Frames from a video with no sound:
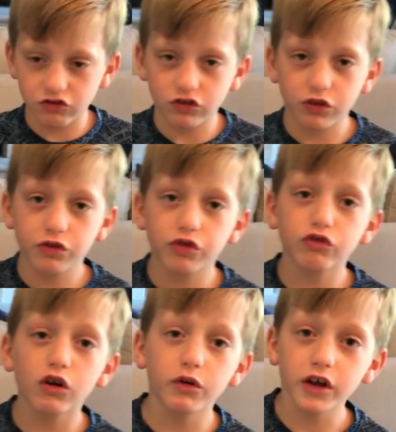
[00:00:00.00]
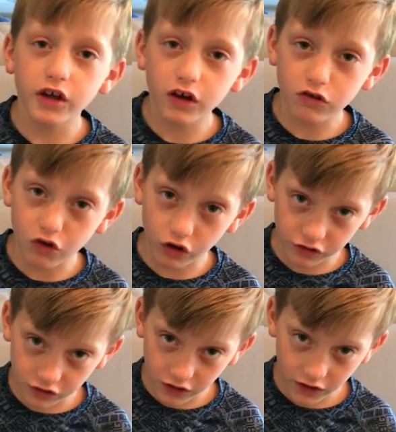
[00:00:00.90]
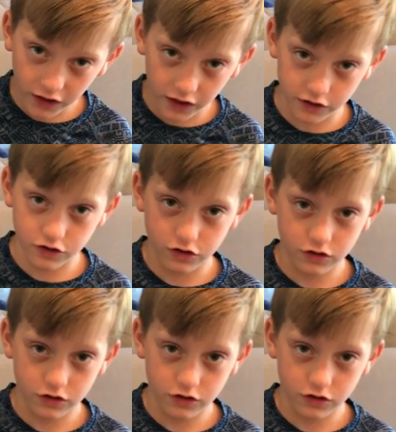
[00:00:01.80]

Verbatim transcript: magically throw it across the air.